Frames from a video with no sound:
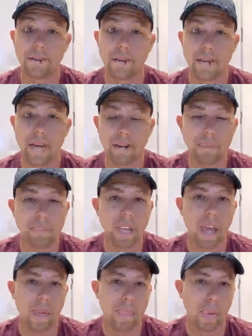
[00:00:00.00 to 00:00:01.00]
So you'll likely
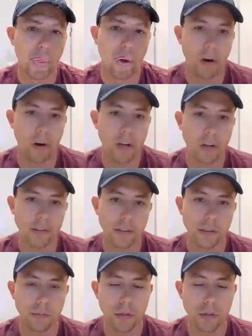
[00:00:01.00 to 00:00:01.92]
see that come together both through